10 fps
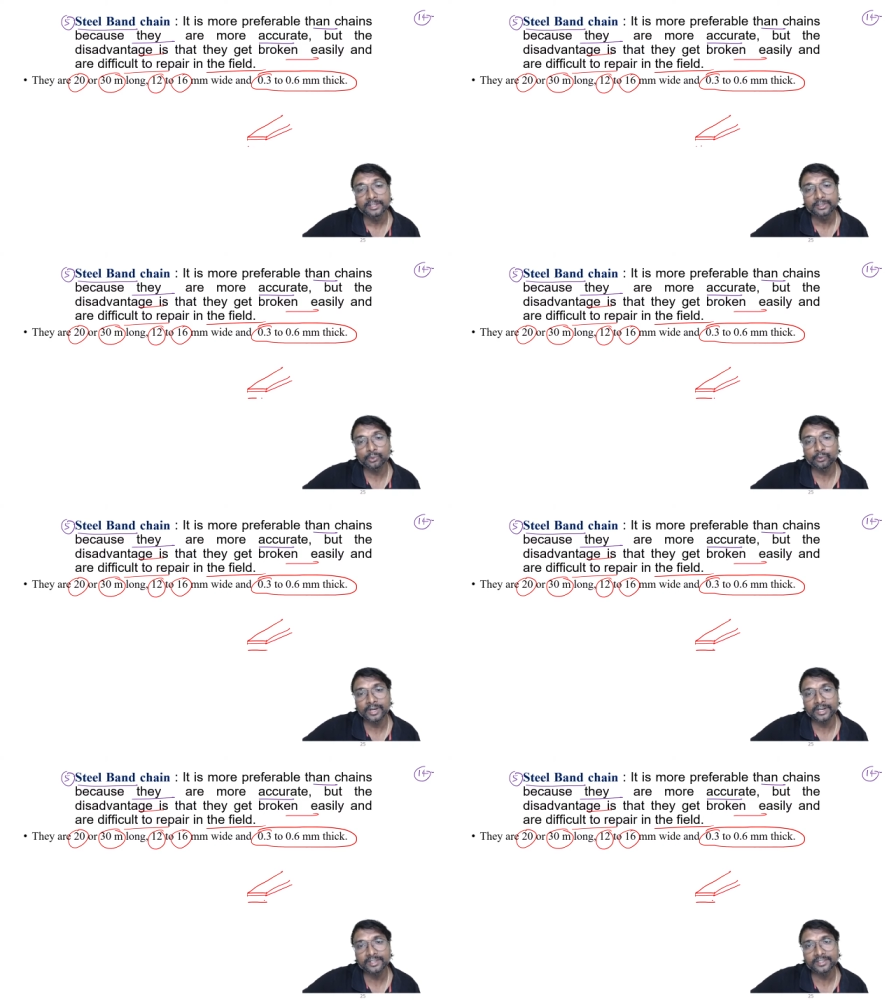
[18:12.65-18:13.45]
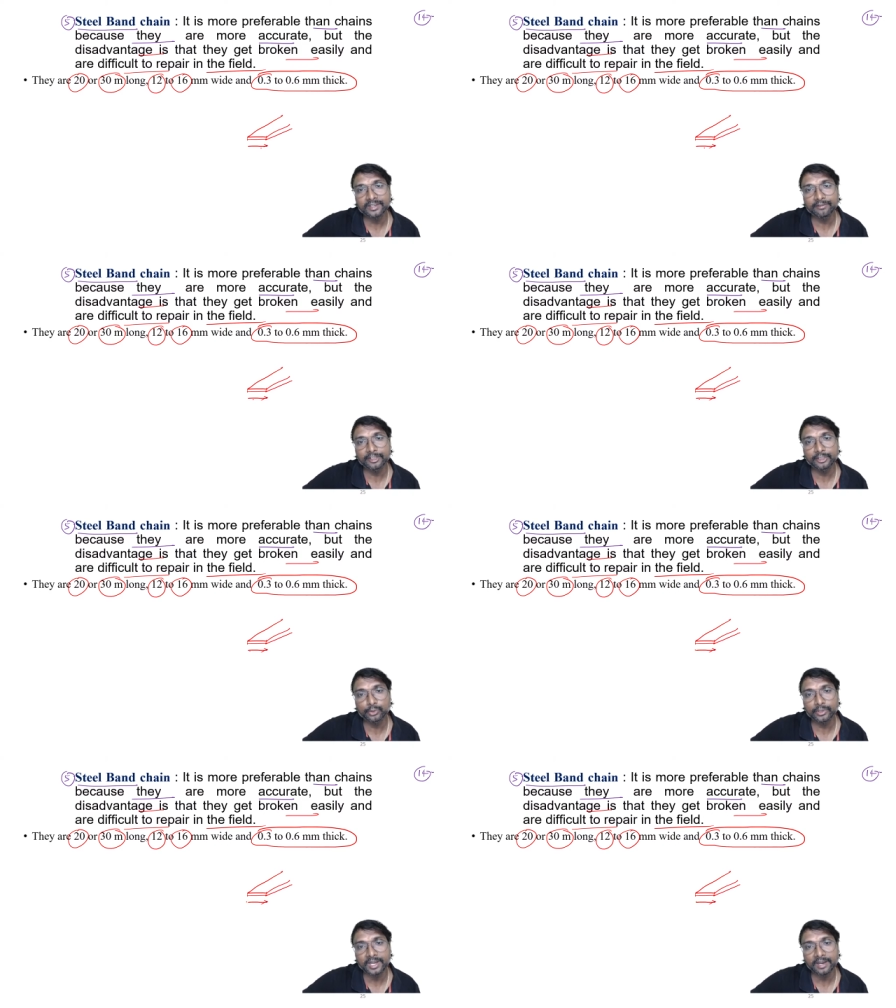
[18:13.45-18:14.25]
So what is that width
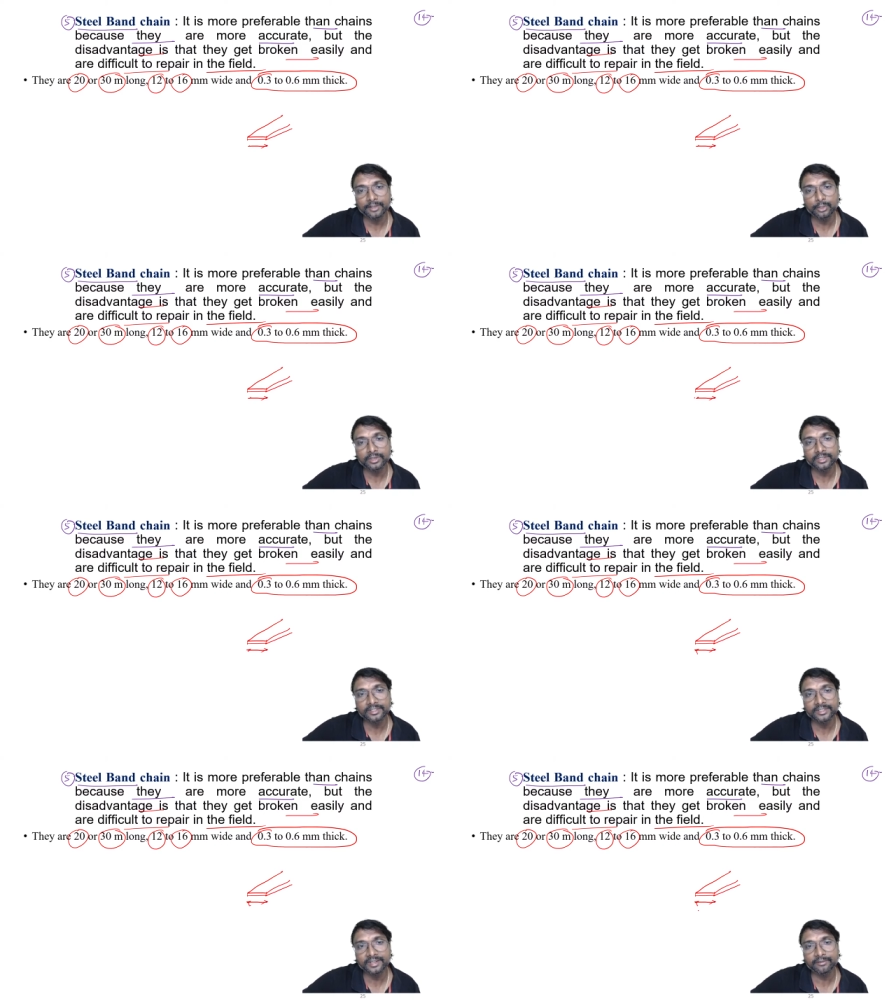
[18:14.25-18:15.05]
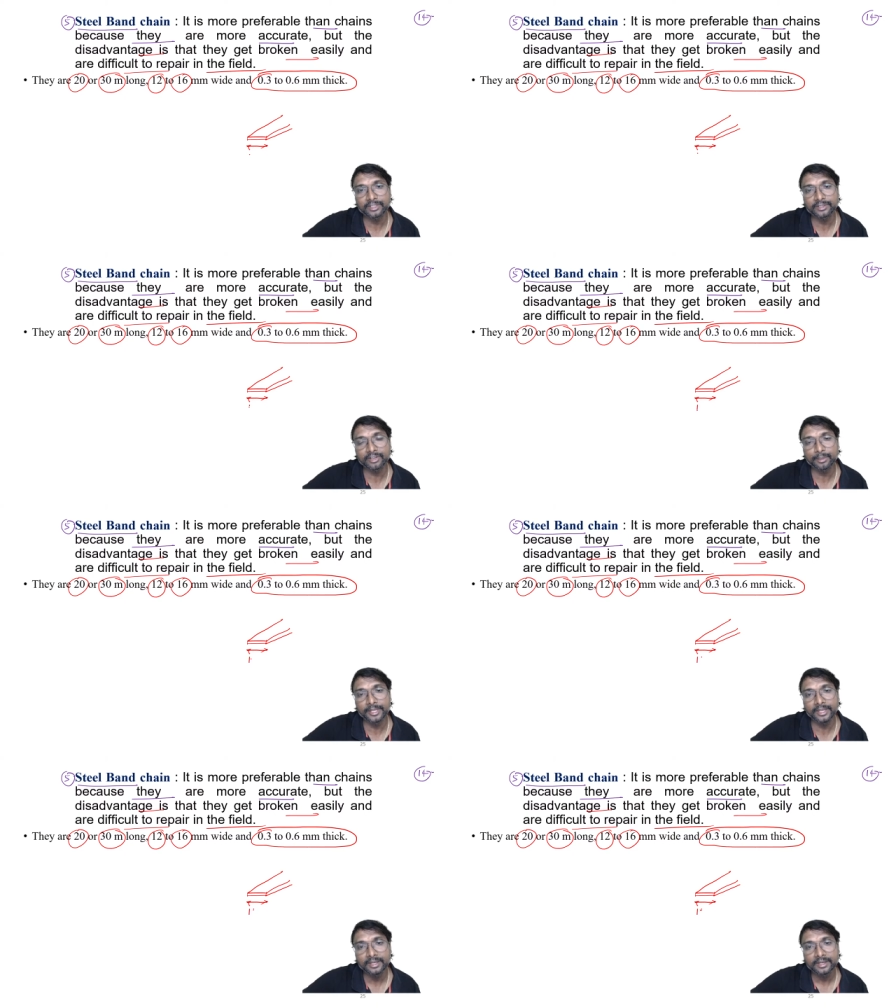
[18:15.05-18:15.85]
you are having? You can say that width will
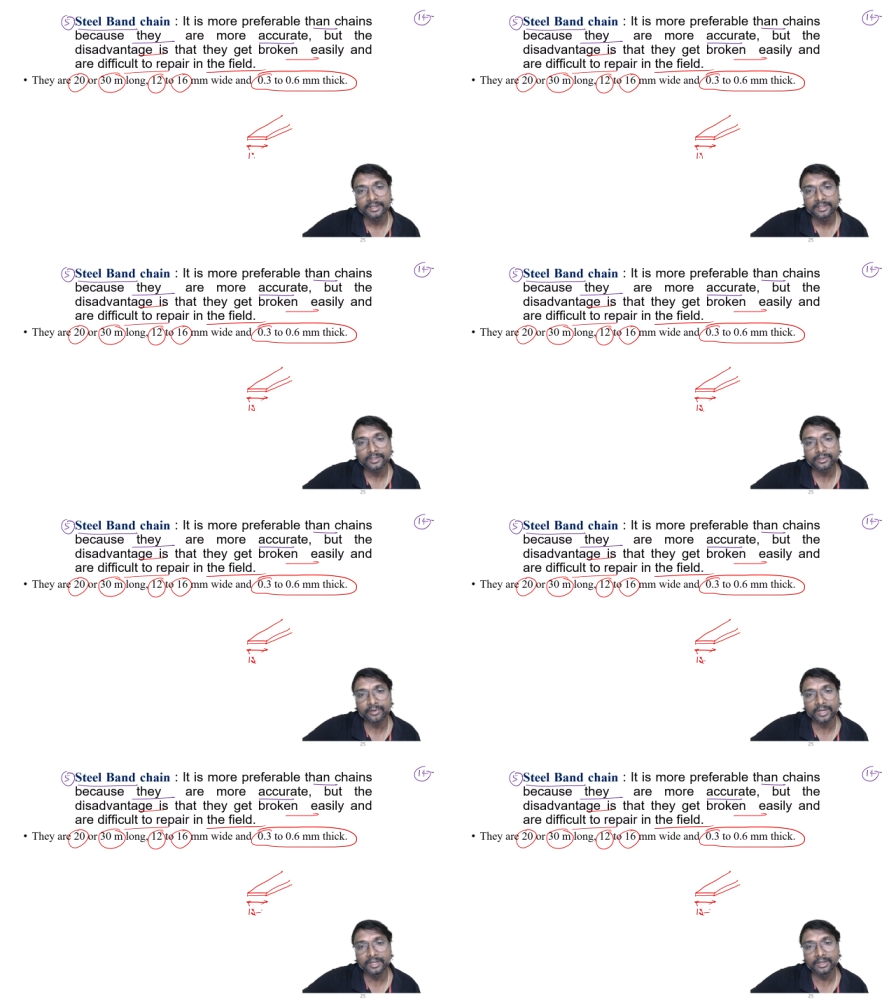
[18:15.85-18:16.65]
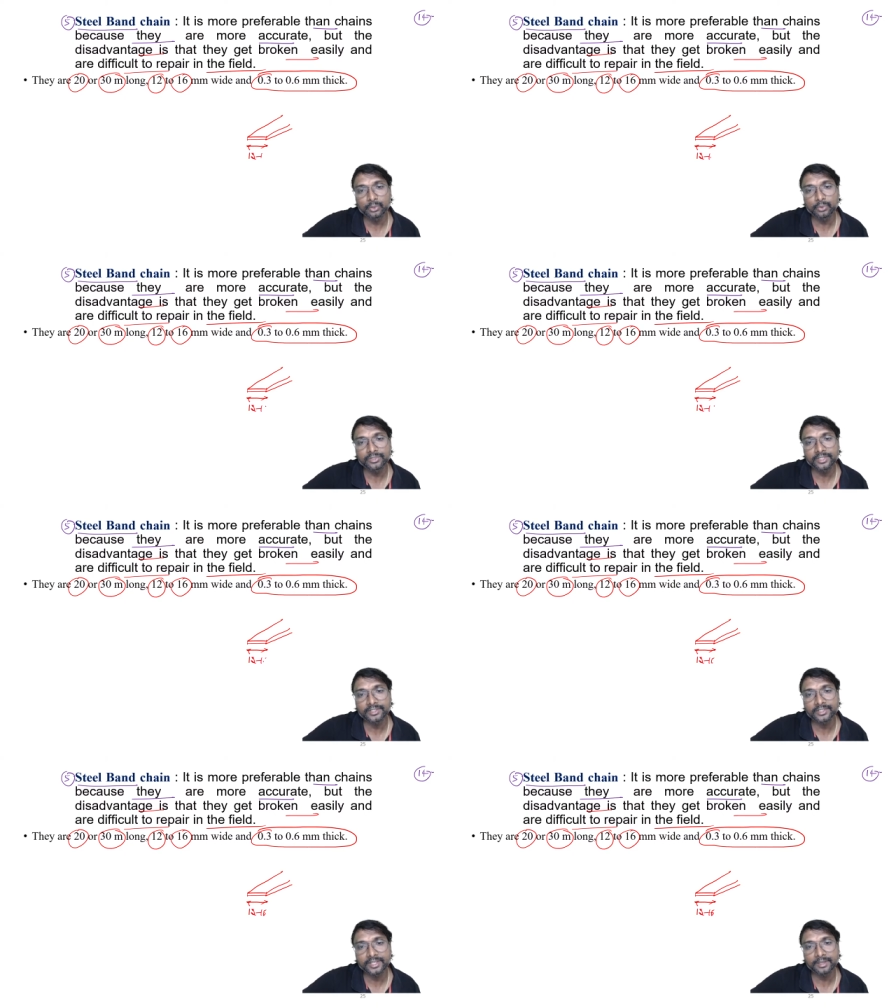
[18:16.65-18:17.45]
be 12 to
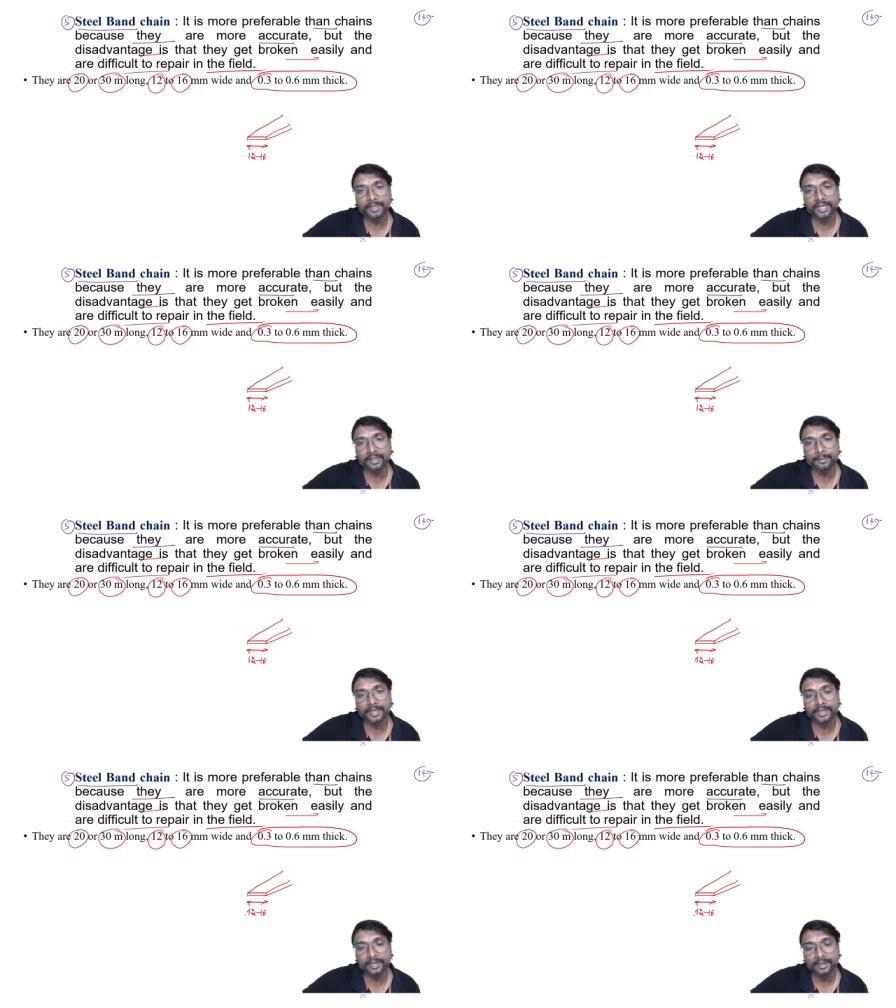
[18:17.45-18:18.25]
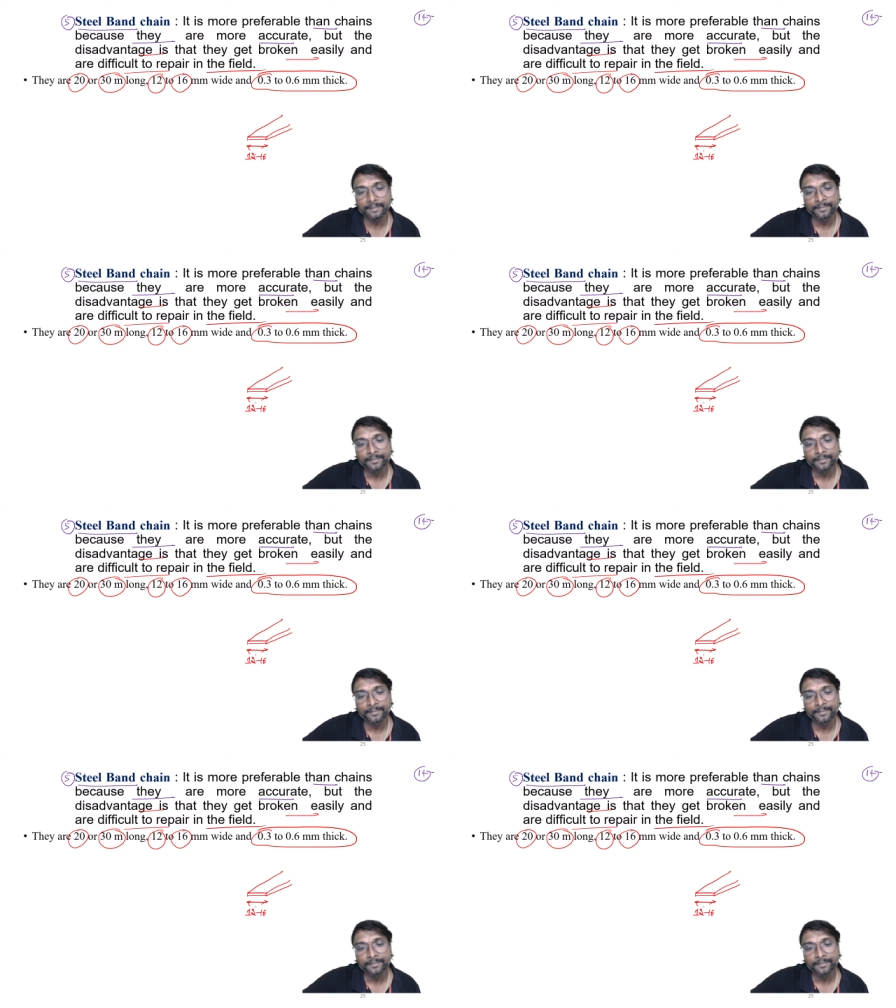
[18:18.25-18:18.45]
16 millimeter.